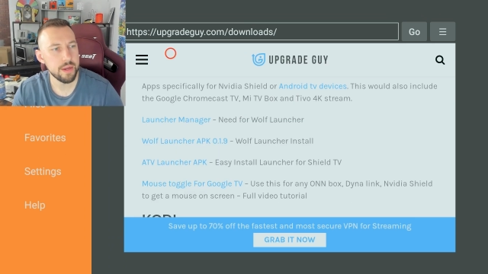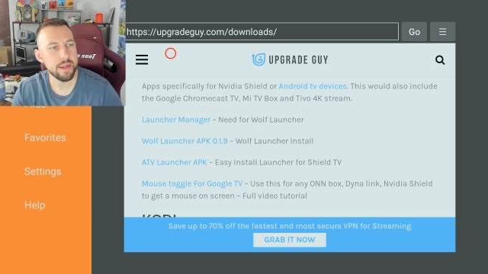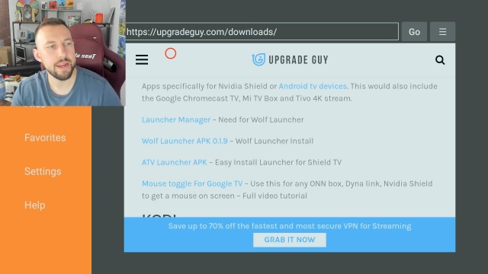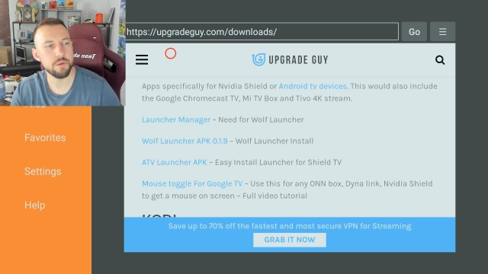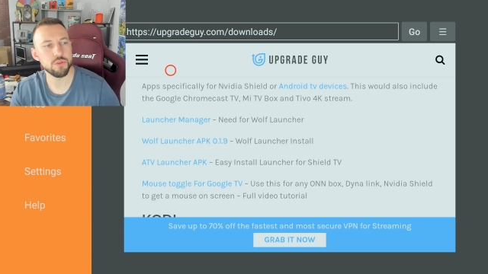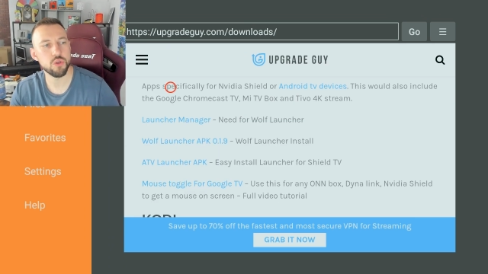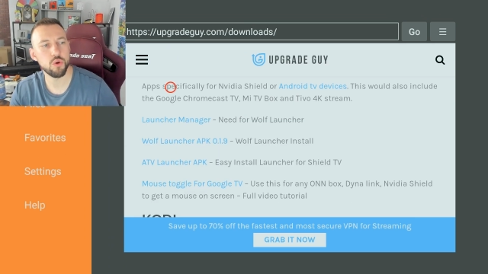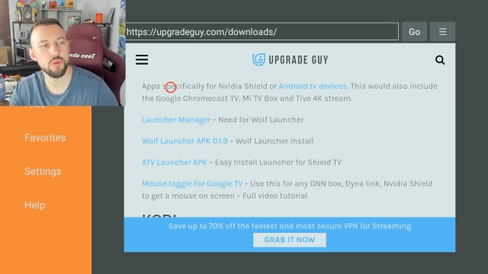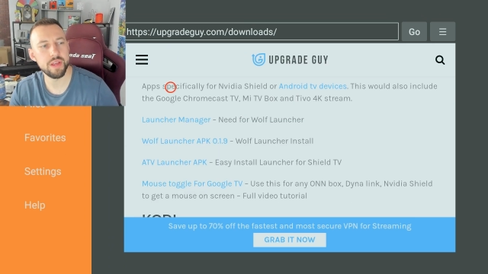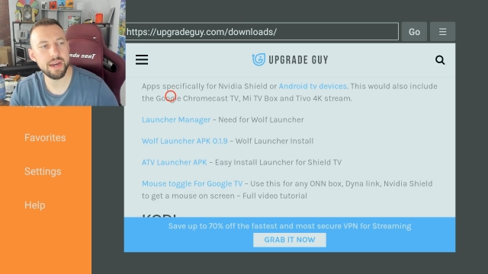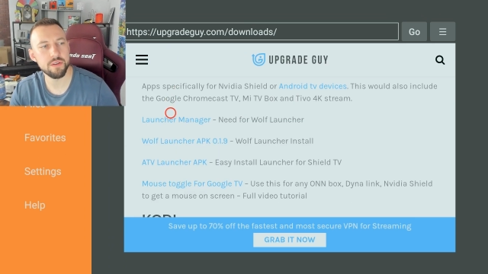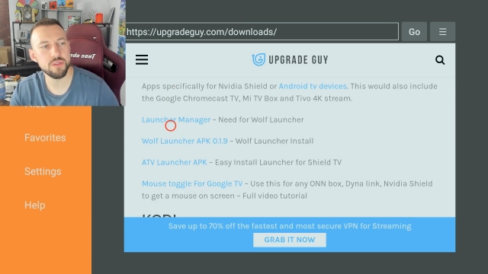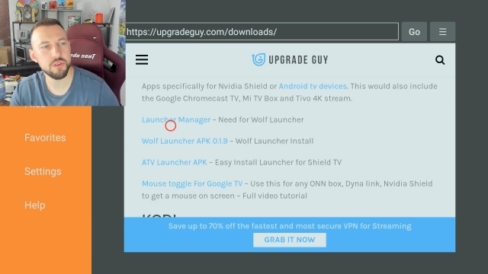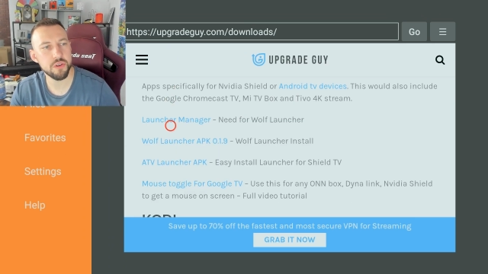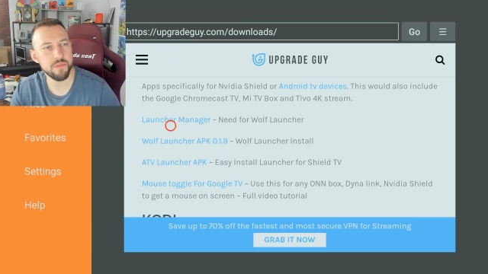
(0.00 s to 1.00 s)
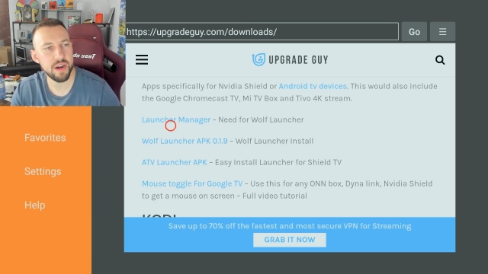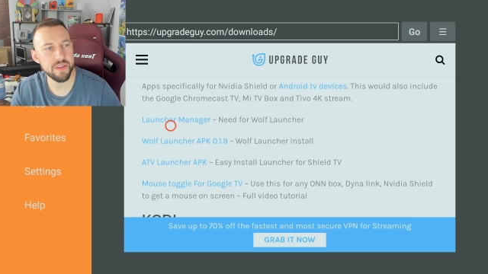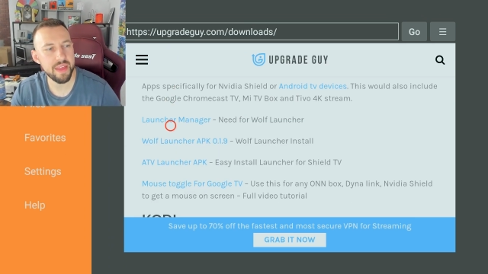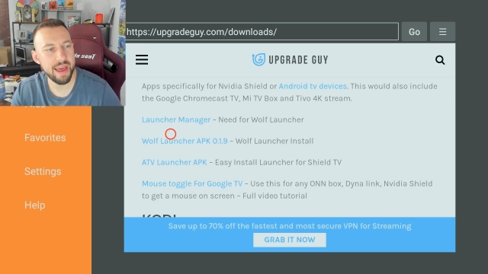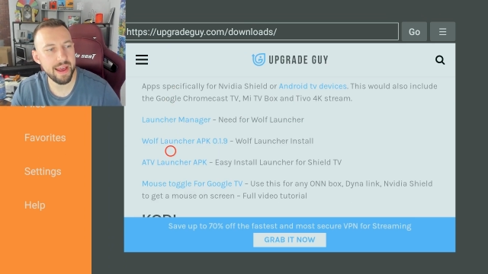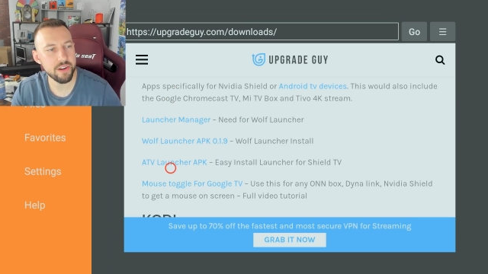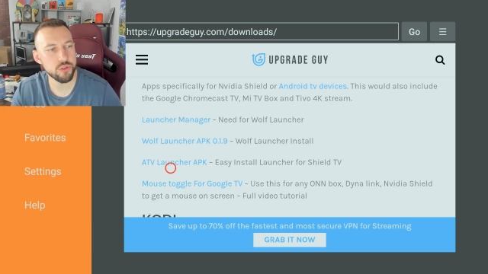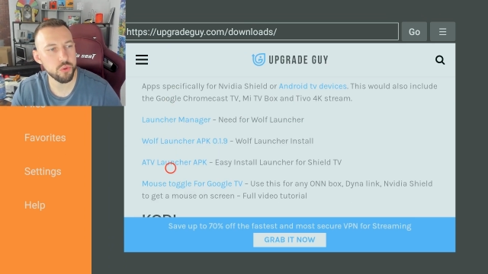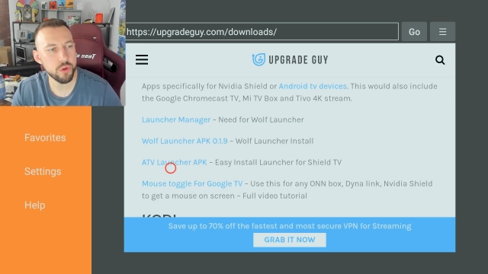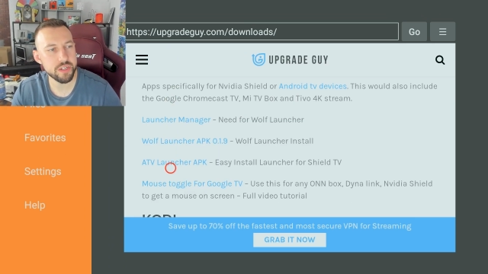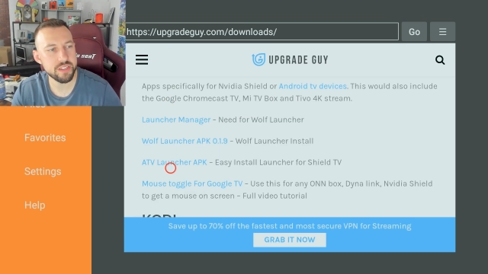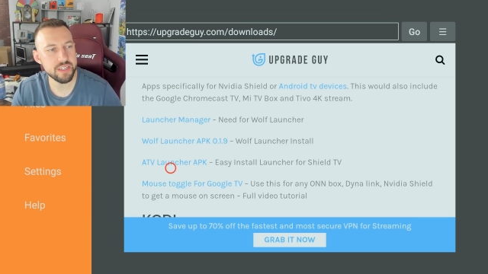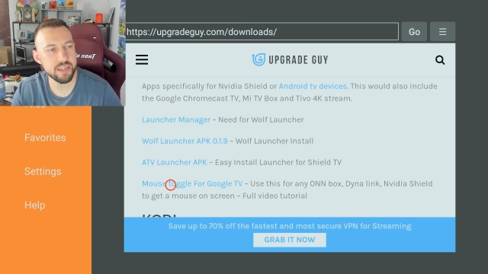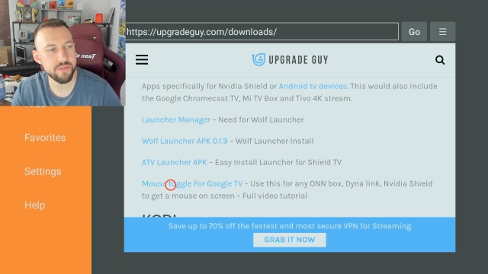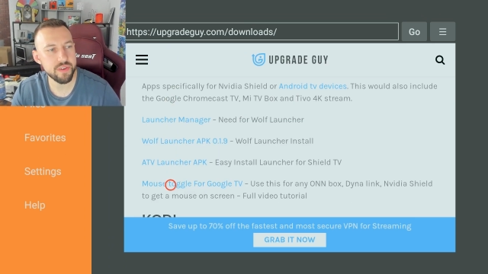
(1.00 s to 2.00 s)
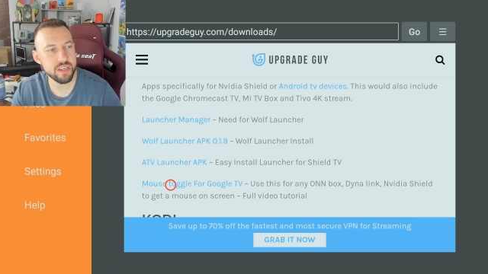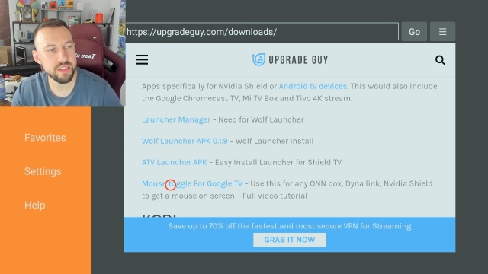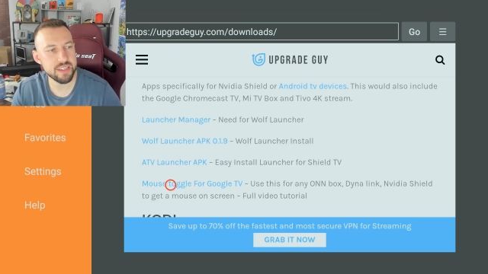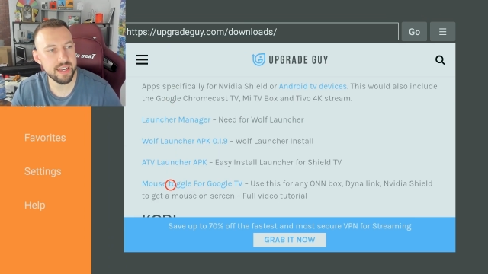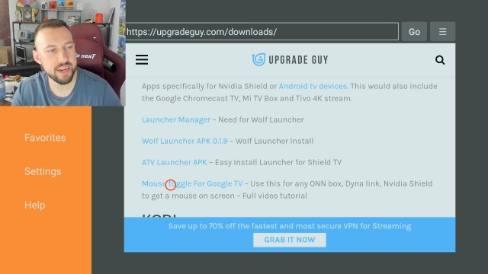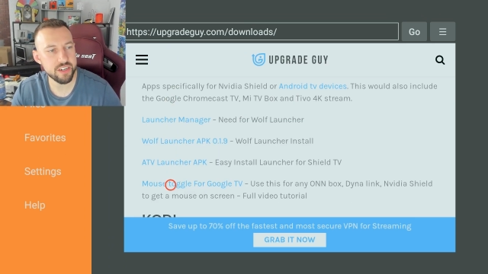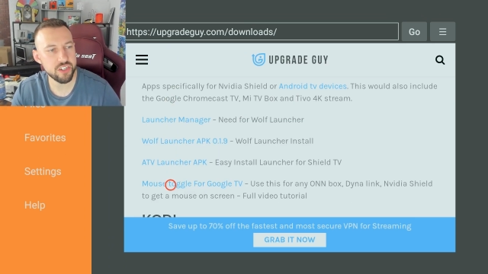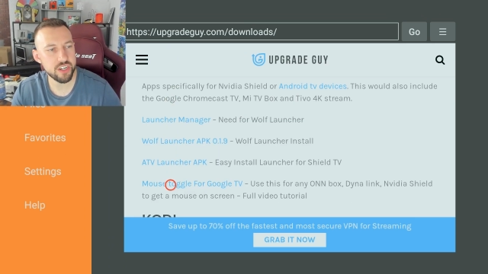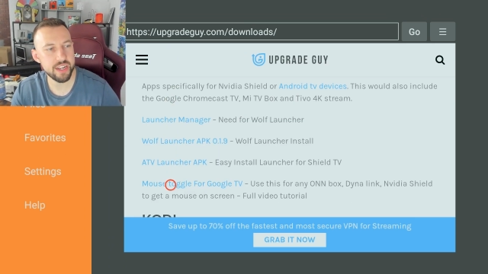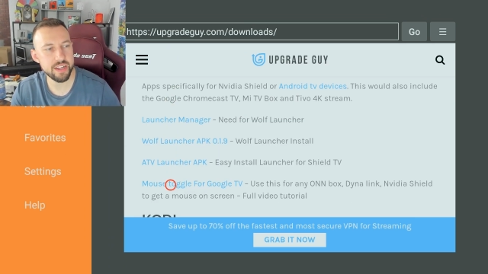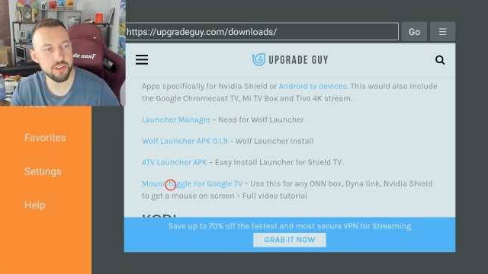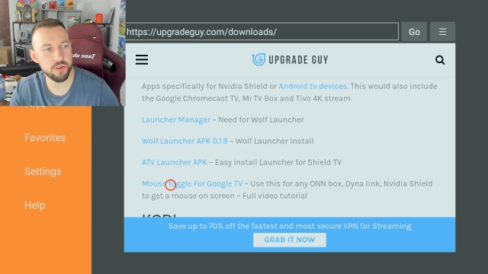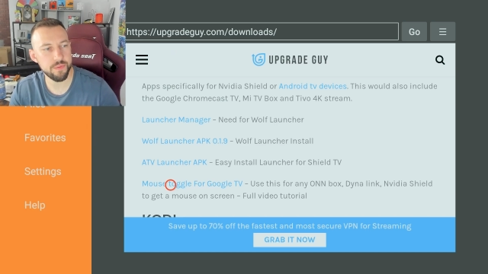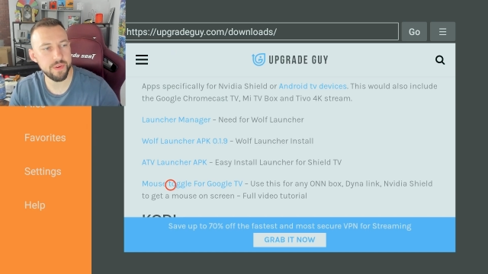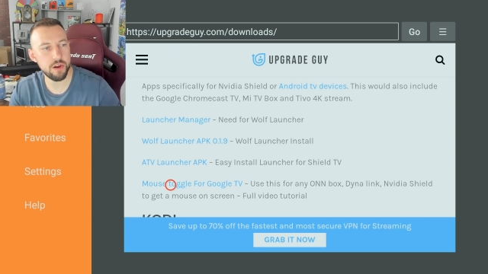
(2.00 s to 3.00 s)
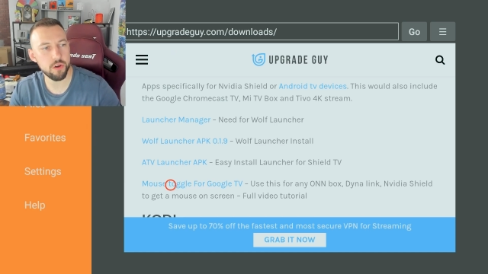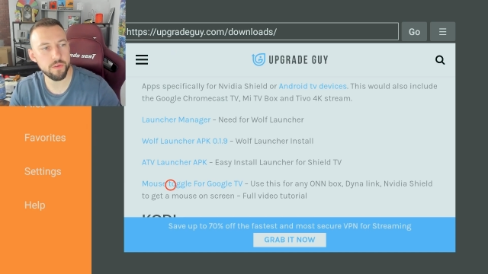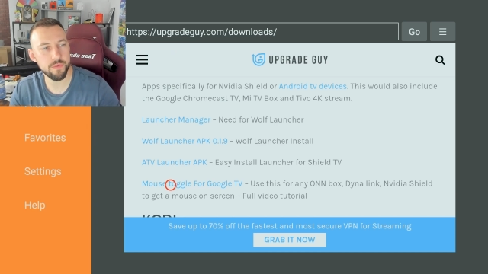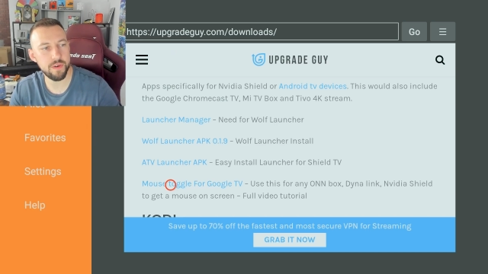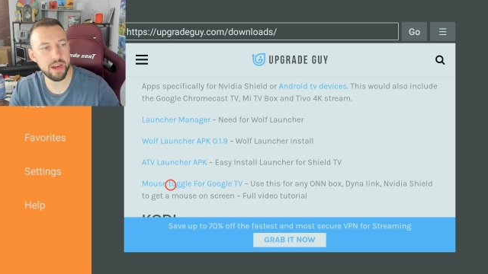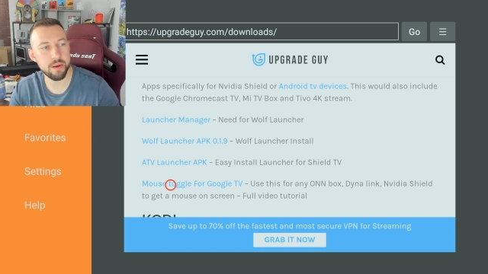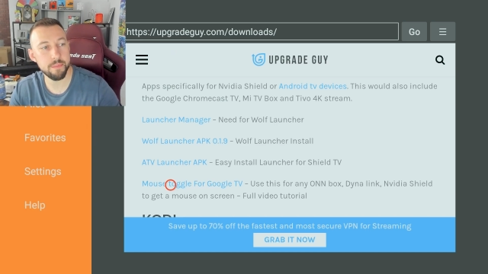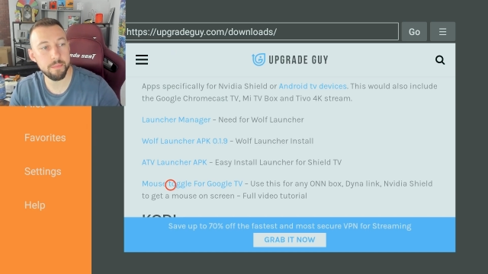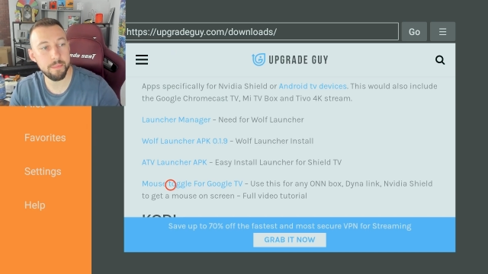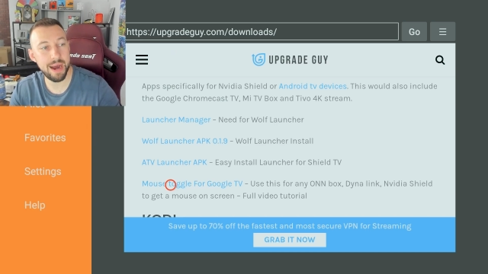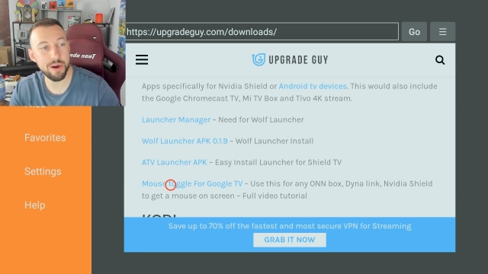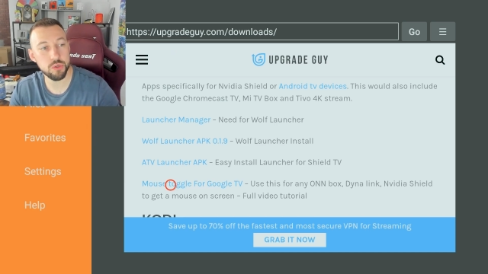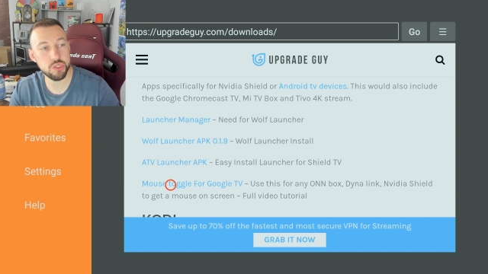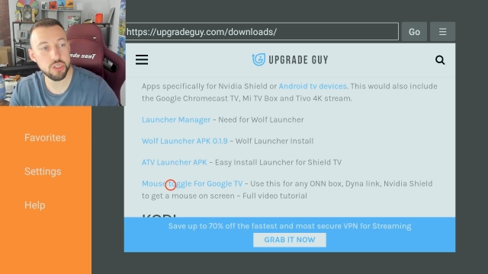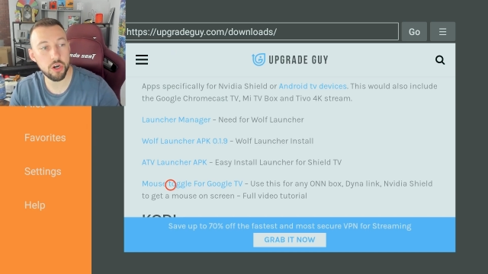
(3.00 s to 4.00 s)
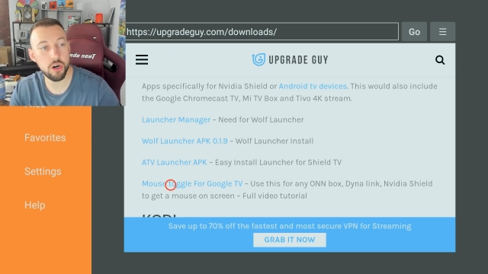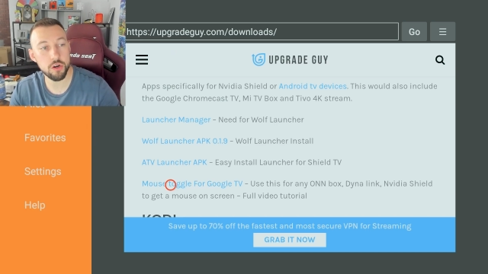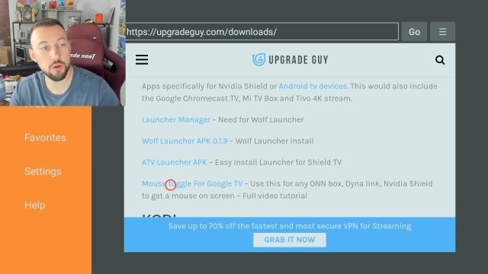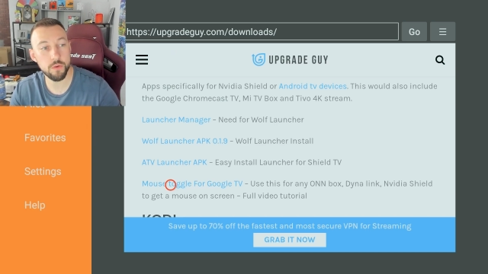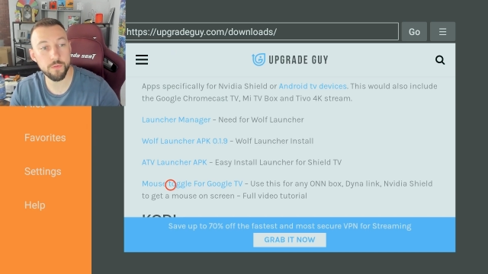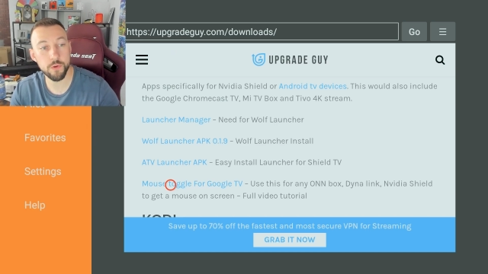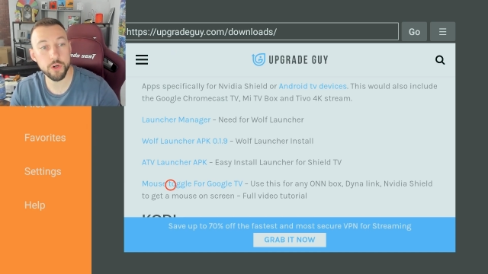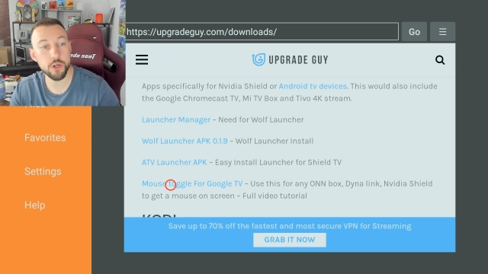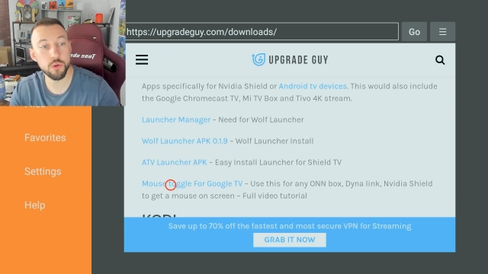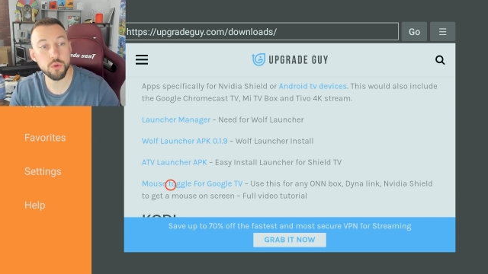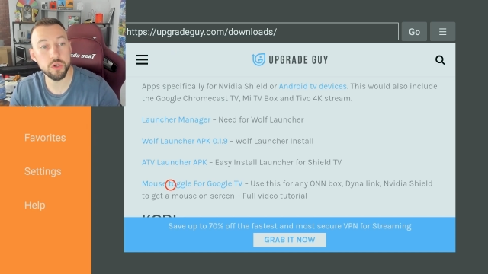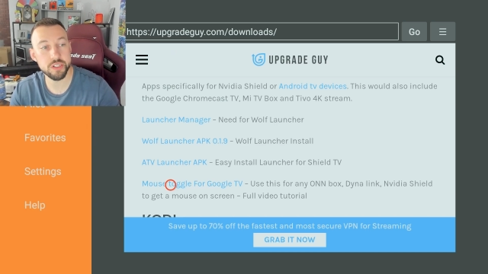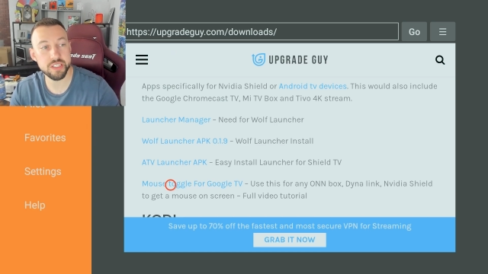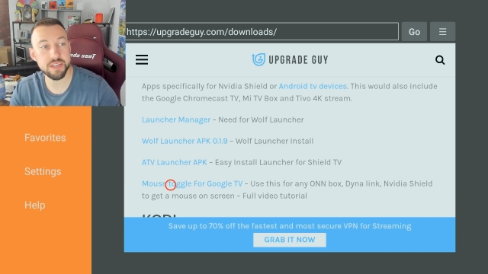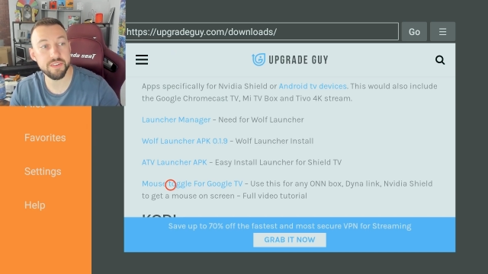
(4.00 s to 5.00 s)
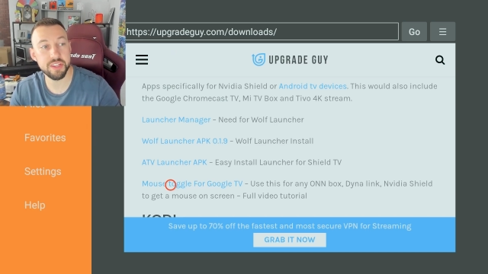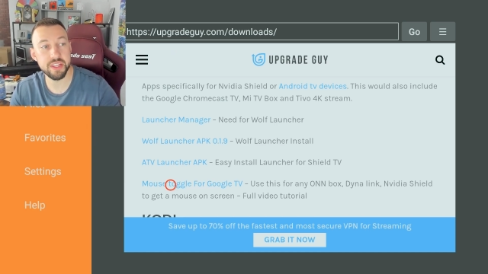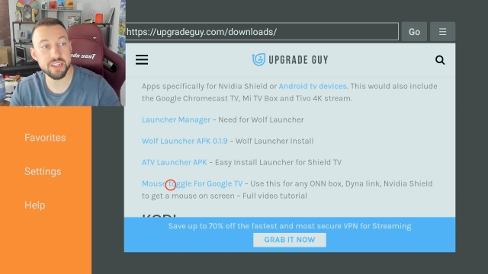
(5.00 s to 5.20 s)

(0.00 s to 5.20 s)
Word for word: Now scroll down until you find the Android TV section and you'll found, find mouse toggle for Google TV.